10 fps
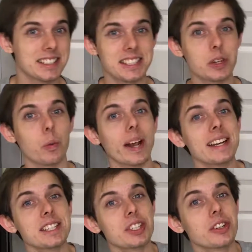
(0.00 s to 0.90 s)
is the
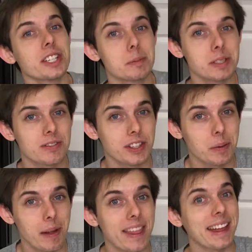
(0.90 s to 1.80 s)
greatest Christmas
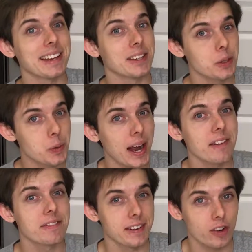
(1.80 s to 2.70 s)
film that you
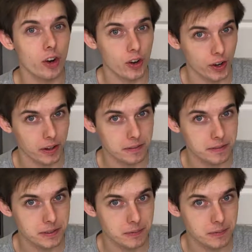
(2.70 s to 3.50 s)
have never heard of.